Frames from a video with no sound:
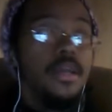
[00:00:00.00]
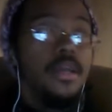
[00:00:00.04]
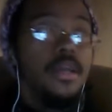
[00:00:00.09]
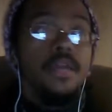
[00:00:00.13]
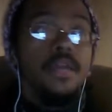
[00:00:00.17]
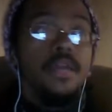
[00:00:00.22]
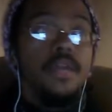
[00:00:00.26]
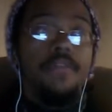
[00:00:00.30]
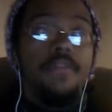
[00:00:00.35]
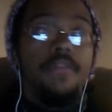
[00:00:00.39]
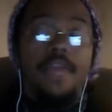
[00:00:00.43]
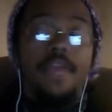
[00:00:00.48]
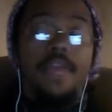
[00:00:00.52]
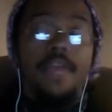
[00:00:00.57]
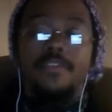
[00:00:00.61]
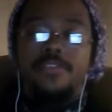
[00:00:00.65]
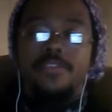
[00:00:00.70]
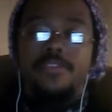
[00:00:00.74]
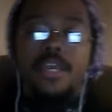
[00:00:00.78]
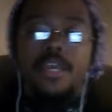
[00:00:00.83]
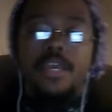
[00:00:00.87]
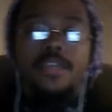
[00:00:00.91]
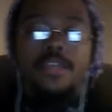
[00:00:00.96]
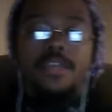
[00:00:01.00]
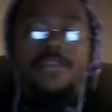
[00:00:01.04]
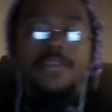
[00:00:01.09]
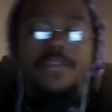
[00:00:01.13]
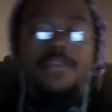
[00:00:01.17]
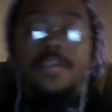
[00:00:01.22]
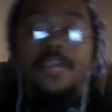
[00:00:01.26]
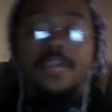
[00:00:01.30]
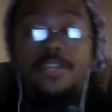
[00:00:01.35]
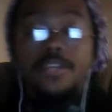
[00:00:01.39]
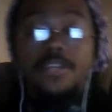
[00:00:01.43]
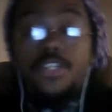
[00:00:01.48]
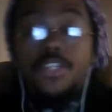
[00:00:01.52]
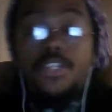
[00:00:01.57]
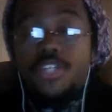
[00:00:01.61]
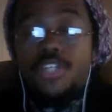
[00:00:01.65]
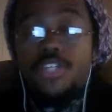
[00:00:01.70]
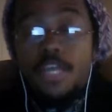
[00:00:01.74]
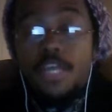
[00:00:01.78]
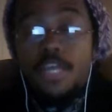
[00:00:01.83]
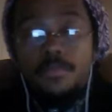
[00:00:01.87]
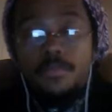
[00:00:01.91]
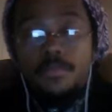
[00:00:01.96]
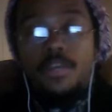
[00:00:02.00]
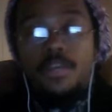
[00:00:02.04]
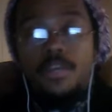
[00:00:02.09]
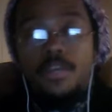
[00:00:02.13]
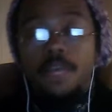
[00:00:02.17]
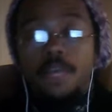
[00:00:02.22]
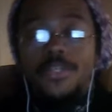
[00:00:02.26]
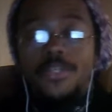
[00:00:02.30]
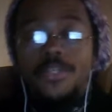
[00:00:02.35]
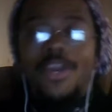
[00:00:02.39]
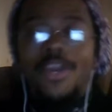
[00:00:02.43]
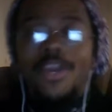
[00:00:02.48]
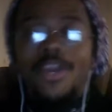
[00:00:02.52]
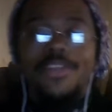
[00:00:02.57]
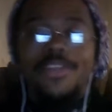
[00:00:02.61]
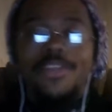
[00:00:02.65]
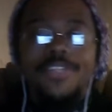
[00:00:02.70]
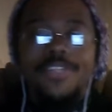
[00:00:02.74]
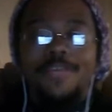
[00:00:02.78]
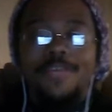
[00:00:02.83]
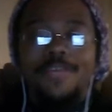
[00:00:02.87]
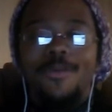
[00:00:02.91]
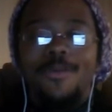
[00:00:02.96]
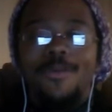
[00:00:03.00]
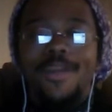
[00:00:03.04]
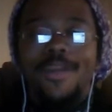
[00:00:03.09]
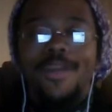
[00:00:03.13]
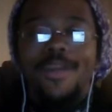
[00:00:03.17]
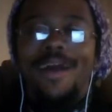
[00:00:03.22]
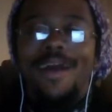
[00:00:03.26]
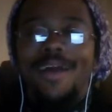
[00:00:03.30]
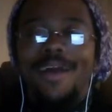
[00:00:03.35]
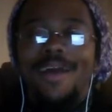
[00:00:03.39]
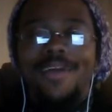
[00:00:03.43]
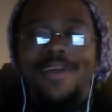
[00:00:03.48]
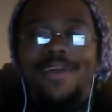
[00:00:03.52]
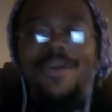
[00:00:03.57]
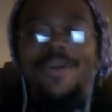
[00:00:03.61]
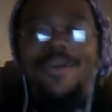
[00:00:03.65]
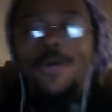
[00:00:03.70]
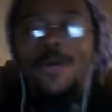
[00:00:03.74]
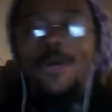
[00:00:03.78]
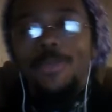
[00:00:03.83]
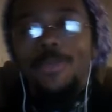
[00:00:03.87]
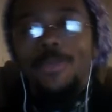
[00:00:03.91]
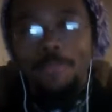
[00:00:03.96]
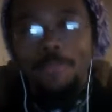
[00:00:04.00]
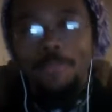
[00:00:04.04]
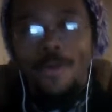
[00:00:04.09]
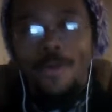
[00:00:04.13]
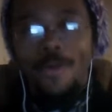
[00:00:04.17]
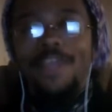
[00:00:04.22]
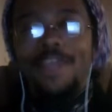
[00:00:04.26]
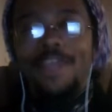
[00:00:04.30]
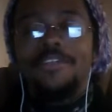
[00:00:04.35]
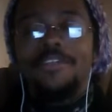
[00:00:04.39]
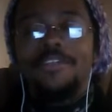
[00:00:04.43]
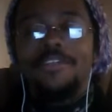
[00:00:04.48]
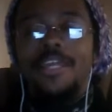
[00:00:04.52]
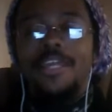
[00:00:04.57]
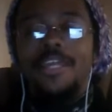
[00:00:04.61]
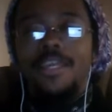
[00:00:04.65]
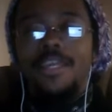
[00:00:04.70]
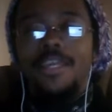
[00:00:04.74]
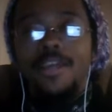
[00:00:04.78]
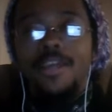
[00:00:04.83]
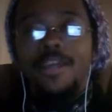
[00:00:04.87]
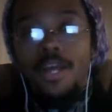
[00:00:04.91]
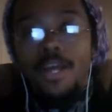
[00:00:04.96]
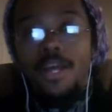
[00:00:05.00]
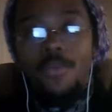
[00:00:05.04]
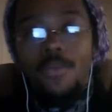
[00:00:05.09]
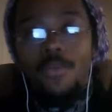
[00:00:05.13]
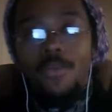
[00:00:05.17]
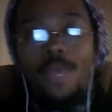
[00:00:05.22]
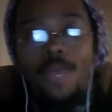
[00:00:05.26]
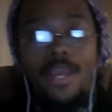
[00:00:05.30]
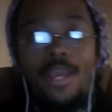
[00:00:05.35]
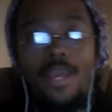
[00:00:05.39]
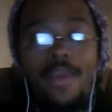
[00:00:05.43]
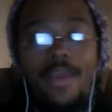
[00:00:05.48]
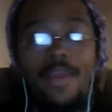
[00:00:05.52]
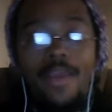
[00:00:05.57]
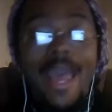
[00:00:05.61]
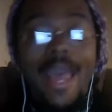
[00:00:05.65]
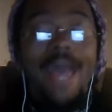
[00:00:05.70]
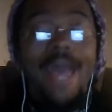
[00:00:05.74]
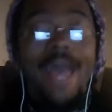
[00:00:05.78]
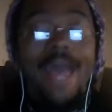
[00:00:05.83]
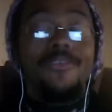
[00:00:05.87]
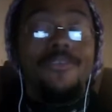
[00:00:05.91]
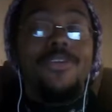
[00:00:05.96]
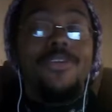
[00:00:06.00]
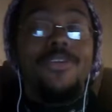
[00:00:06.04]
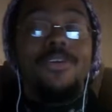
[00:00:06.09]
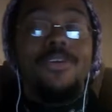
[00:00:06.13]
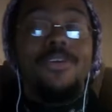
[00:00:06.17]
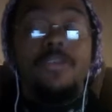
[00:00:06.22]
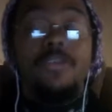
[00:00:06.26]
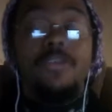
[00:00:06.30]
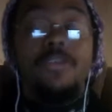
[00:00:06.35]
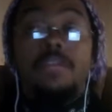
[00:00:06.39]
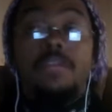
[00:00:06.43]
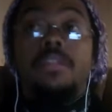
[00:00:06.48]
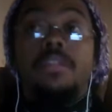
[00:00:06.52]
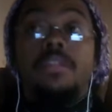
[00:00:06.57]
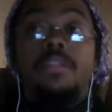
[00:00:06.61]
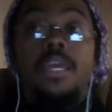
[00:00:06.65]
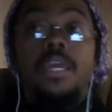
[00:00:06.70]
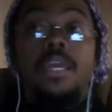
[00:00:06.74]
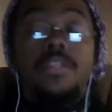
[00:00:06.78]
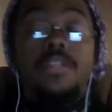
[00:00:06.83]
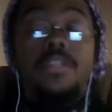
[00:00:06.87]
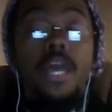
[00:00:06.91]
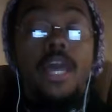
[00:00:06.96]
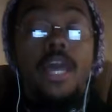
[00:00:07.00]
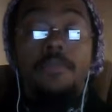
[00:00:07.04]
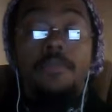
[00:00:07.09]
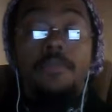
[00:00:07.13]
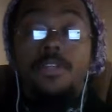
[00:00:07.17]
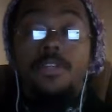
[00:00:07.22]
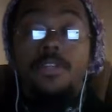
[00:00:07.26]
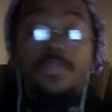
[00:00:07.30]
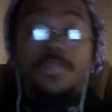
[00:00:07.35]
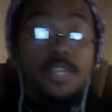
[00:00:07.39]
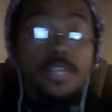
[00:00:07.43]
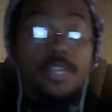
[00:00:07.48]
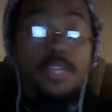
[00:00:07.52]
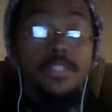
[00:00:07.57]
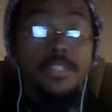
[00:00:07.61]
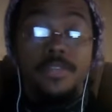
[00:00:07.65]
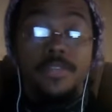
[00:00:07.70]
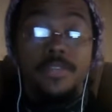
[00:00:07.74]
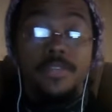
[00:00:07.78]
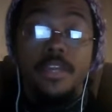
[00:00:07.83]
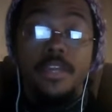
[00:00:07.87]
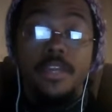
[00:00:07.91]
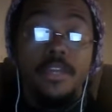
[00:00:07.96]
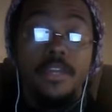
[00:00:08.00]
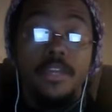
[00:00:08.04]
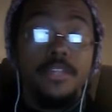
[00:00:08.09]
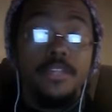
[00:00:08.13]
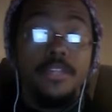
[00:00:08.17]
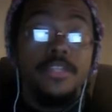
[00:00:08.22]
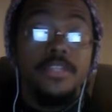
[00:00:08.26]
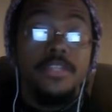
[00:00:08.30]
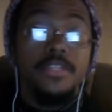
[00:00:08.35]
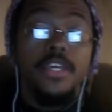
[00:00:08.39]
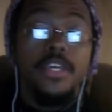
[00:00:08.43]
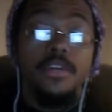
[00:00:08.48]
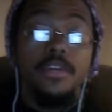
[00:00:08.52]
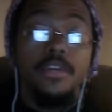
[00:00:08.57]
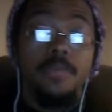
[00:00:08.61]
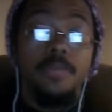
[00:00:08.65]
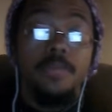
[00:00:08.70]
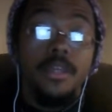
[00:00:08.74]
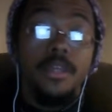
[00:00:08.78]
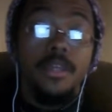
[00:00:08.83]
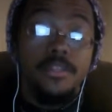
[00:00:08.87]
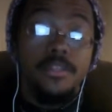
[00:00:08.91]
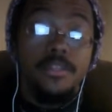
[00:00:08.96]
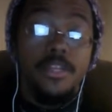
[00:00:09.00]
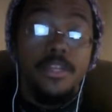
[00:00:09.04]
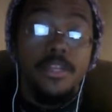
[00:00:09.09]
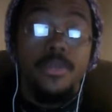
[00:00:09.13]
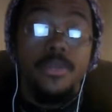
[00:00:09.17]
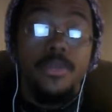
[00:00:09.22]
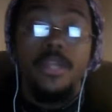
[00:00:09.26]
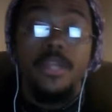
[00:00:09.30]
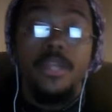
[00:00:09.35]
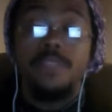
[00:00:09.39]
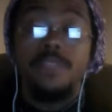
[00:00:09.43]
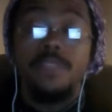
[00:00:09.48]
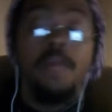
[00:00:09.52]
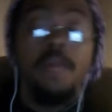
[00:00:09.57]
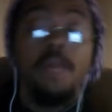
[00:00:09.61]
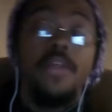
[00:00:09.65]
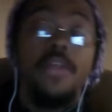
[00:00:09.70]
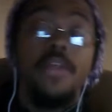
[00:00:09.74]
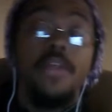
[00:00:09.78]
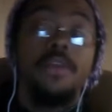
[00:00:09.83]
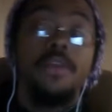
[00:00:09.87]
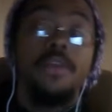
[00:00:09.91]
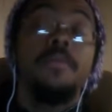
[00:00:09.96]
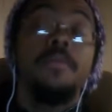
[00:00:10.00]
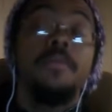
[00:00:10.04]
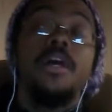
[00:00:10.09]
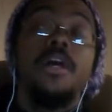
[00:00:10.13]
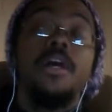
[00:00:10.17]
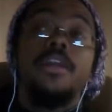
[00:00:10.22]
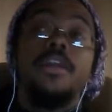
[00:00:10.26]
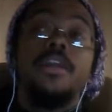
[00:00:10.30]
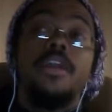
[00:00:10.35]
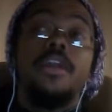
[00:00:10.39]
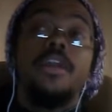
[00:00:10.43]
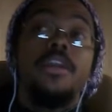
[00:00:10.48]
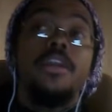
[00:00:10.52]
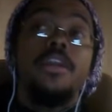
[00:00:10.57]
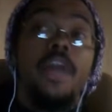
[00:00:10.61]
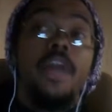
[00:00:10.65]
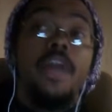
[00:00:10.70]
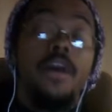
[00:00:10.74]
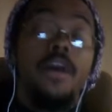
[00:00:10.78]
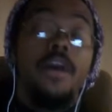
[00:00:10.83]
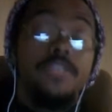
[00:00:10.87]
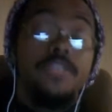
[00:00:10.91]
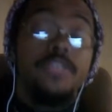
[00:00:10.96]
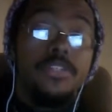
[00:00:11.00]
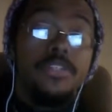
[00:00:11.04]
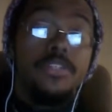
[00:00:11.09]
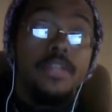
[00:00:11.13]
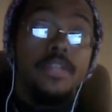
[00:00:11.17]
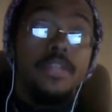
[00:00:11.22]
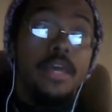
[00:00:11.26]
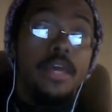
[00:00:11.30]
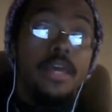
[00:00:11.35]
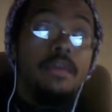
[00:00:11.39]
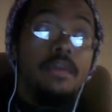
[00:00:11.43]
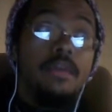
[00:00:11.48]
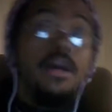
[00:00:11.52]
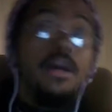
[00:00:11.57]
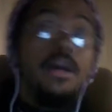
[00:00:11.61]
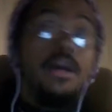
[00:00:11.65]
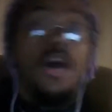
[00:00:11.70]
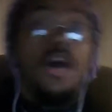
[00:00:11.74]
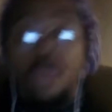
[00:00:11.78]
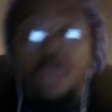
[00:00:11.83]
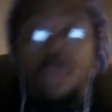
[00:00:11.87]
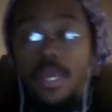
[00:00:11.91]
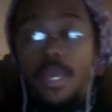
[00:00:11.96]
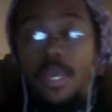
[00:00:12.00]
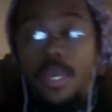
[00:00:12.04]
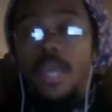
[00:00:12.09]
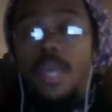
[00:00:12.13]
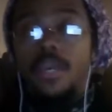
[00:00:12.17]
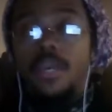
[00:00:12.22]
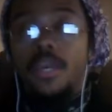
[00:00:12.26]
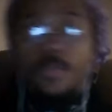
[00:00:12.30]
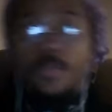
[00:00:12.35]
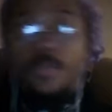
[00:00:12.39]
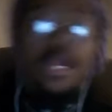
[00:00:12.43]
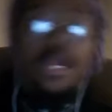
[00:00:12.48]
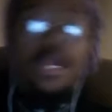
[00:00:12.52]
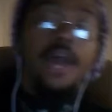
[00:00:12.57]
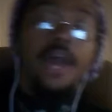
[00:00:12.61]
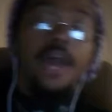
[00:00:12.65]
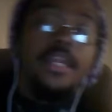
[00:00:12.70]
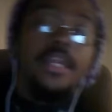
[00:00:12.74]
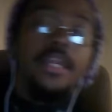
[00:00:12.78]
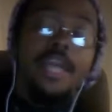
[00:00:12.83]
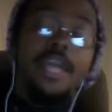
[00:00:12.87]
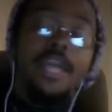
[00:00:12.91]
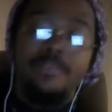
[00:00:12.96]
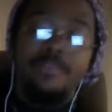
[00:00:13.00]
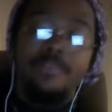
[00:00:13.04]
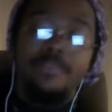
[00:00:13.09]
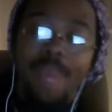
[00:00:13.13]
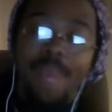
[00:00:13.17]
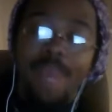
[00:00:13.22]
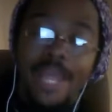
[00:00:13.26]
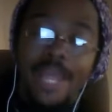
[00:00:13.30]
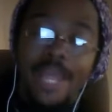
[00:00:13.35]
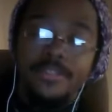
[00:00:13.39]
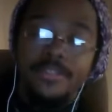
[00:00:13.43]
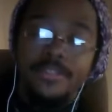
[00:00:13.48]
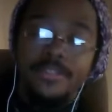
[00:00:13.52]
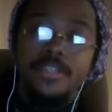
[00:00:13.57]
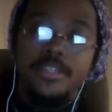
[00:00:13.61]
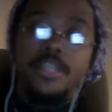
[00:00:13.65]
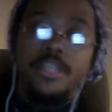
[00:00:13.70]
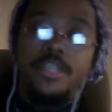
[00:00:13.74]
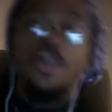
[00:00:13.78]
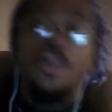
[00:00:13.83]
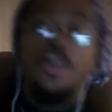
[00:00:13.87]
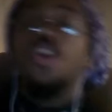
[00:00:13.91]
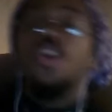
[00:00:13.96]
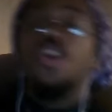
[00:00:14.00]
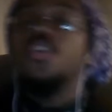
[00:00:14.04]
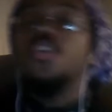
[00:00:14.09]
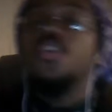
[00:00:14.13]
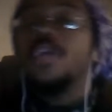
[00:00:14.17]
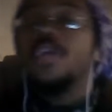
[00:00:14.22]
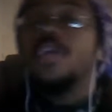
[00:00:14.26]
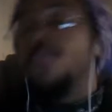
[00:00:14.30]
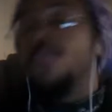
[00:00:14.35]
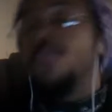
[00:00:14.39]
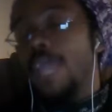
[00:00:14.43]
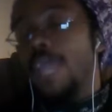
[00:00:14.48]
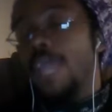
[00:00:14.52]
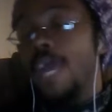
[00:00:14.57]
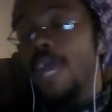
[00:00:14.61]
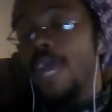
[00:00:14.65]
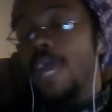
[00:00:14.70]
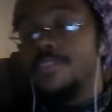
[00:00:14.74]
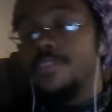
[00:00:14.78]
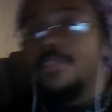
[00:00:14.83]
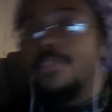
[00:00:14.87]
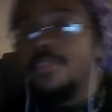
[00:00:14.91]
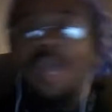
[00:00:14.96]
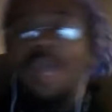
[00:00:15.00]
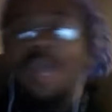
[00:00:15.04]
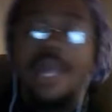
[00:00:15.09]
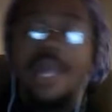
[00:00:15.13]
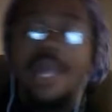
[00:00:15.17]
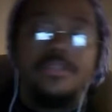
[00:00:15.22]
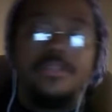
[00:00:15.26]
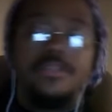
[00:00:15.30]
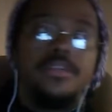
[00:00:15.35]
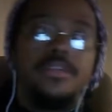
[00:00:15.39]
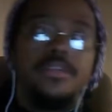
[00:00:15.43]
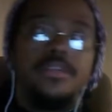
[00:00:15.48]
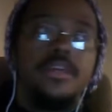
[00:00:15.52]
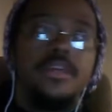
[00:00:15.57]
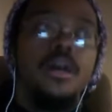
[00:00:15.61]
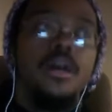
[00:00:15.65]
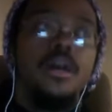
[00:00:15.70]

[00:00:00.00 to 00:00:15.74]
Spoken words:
Then the second assassination attempt comes courtesy of Morgana with poisoning, where after they tie up the loose ends of killing Tyr because they threatened his mother, they're now just like, okay, we now need to have a patsy. Who can we have as the patsy?